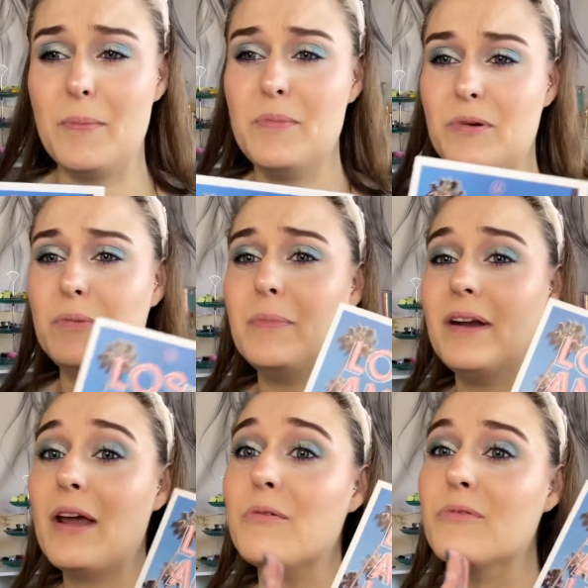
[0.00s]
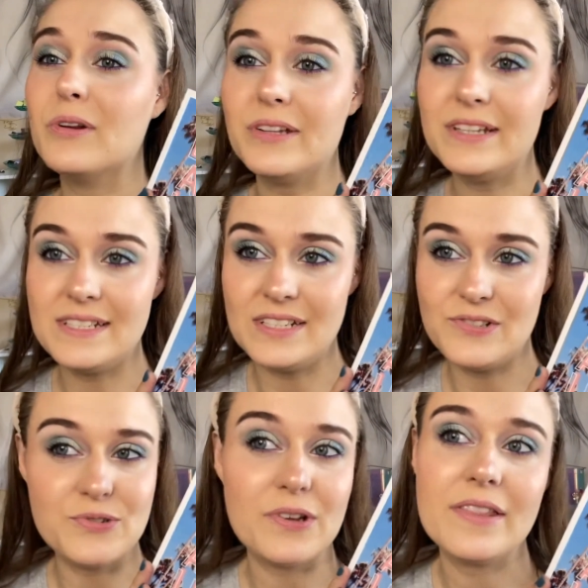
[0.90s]
mood, but I really did
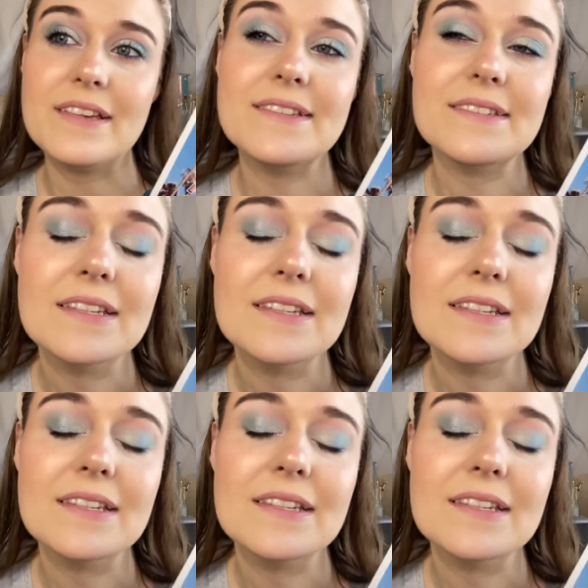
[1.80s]
enjoy this,